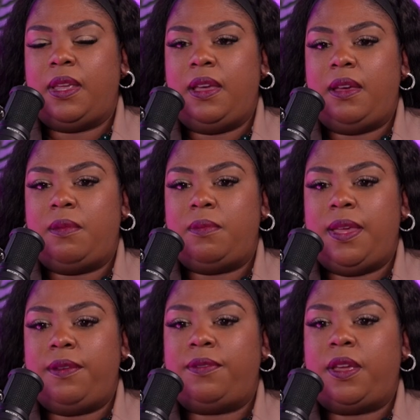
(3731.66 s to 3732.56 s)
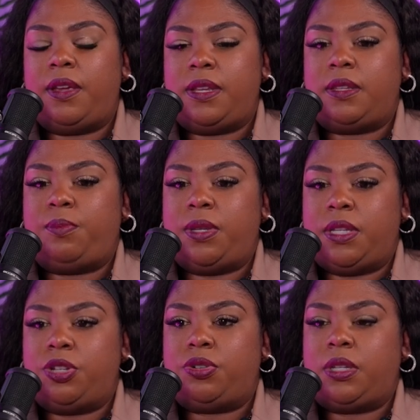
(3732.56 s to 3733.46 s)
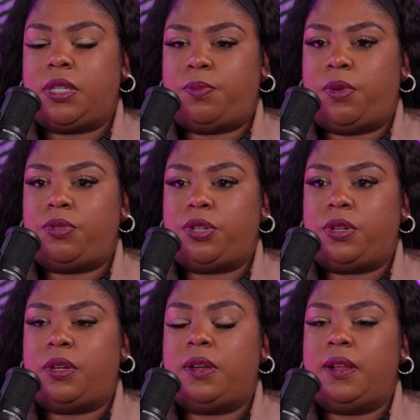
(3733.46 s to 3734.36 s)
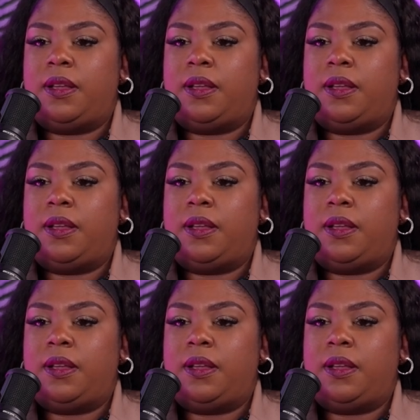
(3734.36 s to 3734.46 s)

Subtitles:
if there is a potential exposure